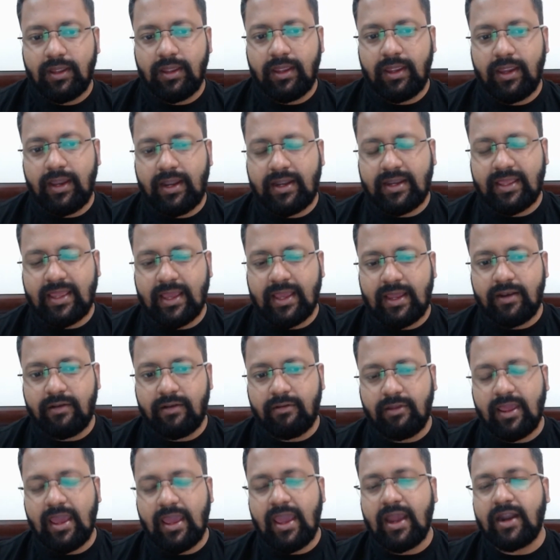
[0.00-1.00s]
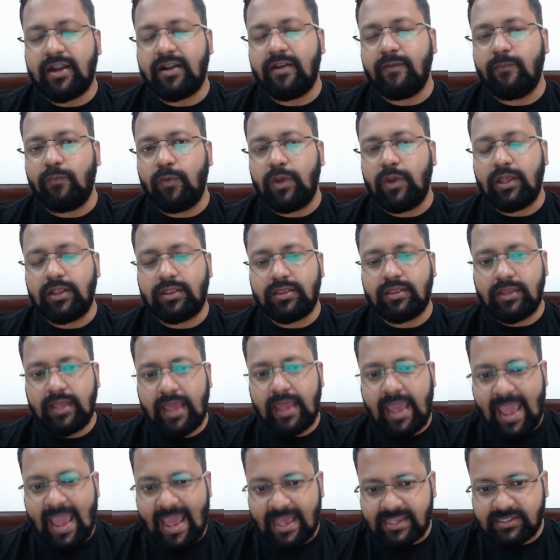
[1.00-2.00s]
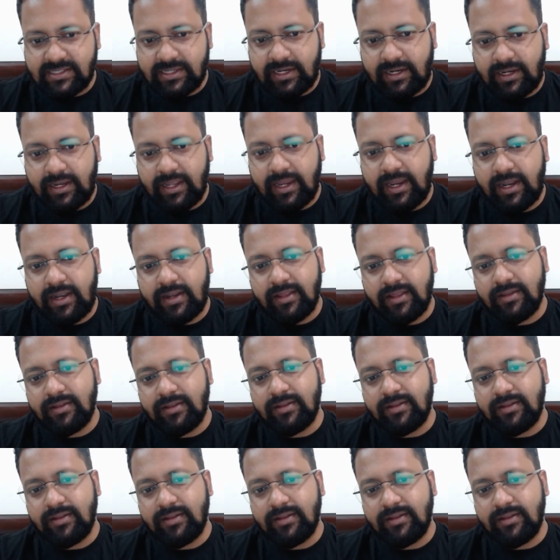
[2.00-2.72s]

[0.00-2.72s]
it can react with acetate,